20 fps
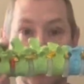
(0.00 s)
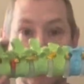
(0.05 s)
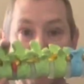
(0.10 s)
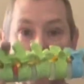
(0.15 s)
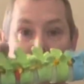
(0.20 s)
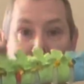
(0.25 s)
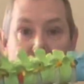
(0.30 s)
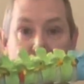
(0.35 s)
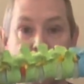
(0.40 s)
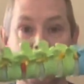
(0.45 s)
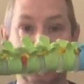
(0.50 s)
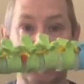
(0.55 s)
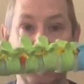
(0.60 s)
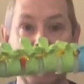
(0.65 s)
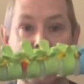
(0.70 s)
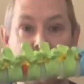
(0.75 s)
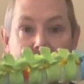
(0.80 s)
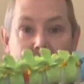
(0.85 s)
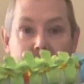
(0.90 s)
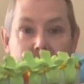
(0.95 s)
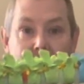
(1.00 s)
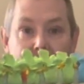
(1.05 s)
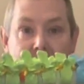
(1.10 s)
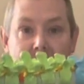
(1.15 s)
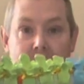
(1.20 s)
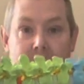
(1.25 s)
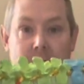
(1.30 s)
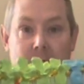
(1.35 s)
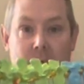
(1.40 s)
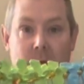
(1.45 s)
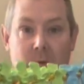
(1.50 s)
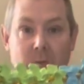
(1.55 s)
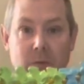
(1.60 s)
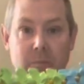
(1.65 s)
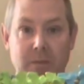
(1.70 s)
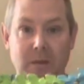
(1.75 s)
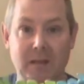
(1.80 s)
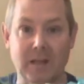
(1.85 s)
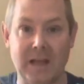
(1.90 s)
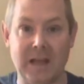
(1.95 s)
if we were lying on our stomach, we would
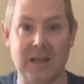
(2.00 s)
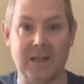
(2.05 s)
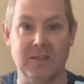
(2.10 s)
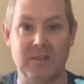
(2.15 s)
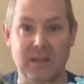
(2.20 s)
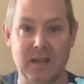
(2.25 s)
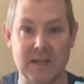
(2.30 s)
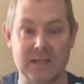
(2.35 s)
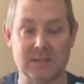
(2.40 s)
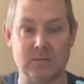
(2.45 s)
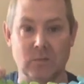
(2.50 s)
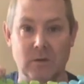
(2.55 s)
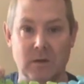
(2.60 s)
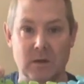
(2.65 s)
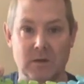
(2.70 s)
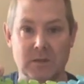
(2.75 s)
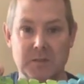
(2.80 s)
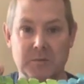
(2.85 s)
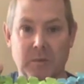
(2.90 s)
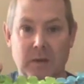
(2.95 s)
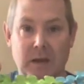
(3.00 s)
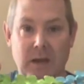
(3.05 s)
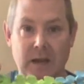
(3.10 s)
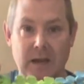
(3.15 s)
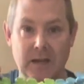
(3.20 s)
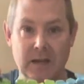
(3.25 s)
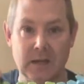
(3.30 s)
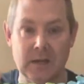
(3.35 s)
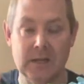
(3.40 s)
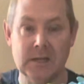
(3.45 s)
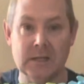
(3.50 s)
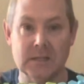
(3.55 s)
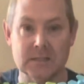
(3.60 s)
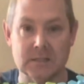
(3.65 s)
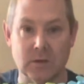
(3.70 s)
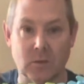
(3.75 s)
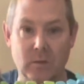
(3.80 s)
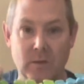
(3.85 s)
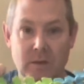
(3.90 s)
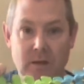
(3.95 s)
be like this with our spine.
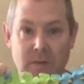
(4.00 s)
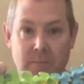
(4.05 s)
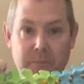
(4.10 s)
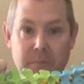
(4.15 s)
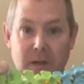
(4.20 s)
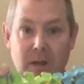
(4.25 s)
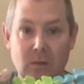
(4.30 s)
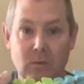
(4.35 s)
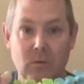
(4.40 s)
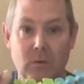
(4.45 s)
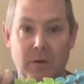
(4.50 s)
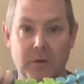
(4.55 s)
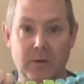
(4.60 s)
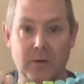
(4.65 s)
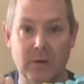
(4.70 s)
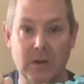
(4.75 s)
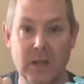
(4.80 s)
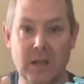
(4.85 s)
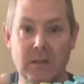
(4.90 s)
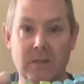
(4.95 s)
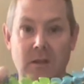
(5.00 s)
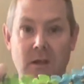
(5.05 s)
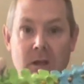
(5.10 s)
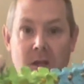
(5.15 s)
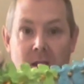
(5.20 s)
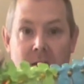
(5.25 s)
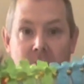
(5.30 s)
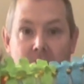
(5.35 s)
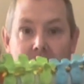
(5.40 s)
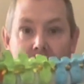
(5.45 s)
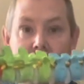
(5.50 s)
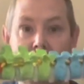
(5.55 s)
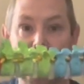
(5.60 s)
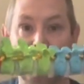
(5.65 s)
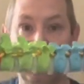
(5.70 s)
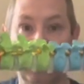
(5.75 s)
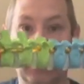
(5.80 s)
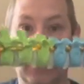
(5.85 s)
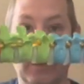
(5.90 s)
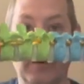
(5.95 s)
So with a pillow underneath, we'd
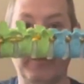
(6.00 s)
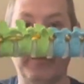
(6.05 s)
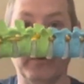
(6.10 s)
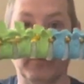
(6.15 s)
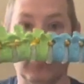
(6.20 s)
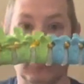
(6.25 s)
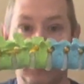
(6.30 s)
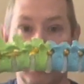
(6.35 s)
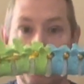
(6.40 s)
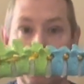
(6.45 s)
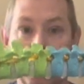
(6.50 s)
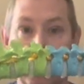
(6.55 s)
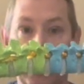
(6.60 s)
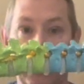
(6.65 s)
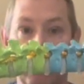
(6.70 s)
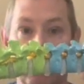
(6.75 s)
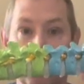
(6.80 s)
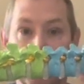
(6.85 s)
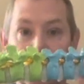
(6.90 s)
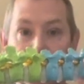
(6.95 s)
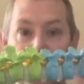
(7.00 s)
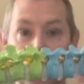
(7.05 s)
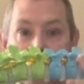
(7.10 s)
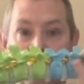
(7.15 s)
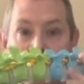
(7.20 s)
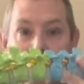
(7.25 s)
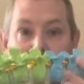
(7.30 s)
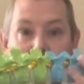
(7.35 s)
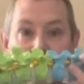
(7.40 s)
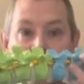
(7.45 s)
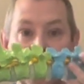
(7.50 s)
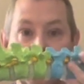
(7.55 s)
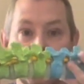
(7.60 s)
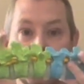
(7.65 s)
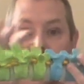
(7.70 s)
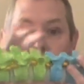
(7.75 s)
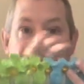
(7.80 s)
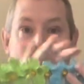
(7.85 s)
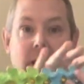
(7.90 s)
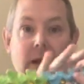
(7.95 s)
be up a little bit and we'd kind of put that
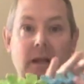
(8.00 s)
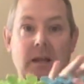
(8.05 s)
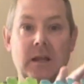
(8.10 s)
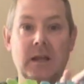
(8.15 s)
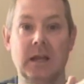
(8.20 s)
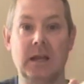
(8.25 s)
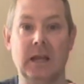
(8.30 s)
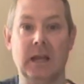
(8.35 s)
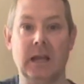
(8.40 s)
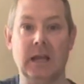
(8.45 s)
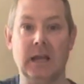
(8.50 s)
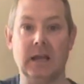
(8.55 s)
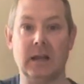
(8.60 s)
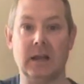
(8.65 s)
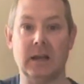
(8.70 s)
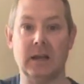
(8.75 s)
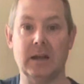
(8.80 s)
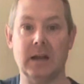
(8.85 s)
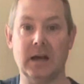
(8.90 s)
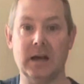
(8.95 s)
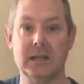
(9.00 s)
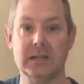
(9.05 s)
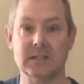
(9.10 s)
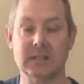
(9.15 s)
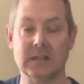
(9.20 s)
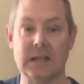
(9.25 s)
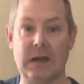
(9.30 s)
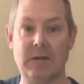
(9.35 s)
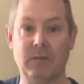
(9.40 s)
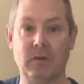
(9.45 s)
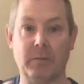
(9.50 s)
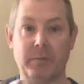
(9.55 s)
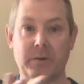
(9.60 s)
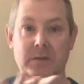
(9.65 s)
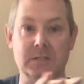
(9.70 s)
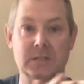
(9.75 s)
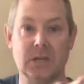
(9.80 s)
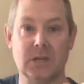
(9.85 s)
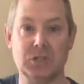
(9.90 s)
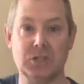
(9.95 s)
spine in a nice level
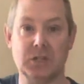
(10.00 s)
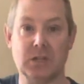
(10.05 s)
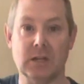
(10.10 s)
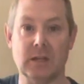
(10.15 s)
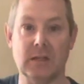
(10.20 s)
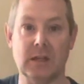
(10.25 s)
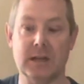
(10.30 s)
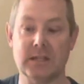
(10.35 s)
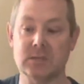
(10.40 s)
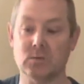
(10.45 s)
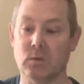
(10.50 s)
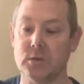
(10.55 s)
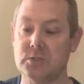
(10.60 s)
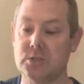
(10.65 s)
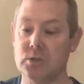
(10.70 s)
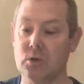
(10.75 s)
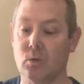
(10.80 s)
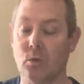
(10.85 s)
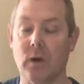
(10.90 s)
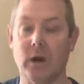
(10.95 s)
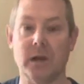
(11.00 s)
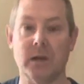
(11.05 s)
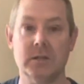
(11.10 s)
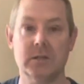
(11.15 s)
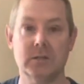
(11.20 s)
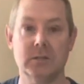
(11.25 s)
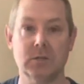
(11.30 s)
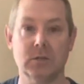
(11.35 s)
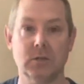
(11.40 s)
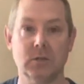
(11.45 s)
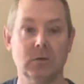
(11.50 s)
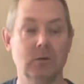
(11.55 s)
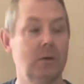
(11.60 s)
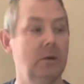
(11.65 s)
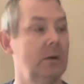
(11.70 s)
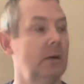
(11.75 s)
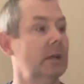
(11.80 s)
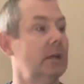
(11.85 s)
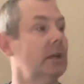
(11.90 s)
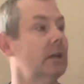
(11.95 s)
position, and that's what you want to do.
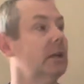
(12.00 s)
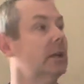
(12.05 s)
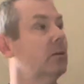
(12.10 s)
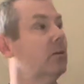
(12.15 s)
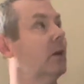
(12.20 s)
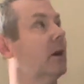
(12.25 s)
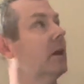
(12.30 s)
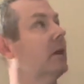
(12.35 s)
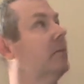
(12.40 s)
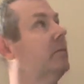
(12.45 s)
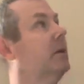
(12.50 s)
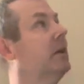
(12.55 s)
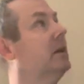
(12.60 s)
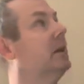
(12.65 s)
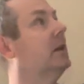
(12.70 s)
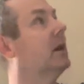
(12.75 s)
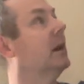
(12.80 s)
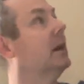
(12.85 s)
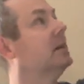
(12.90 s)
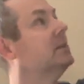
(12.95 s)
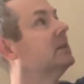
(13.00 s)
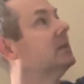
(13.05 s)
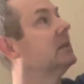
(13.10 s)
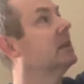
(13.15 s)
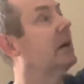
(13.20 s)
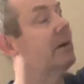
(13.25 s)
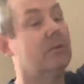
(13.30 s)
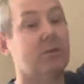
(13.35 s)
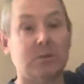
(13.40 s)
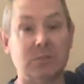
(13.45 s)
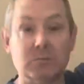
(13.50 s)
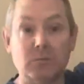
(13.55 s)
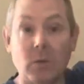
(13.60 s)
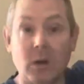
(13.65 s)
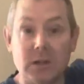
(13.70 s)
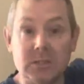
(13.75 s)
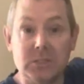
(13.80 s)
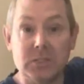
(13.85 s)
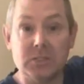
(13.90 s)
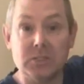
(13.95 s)
You want to be nice and level as
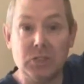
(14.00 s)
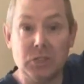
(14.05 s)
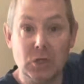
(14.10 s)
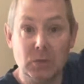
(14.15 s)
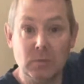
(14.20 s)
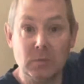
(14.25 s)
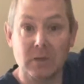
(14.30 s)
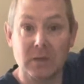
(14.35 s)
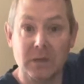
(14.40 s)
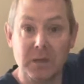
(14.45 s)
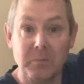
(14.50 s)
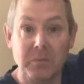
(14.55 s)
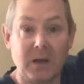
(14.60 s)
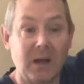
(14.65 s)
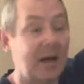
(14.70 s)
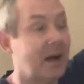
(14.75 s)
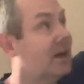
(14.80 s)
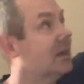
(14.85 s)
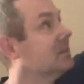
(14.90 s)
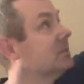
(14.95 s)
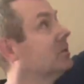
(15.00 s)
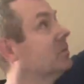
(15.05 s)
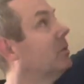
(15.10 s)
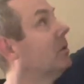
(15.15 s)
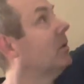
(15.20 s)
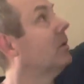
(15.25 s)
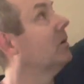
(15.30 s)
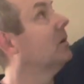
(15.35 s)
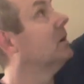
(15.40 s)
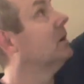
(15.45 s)
much as humanly possible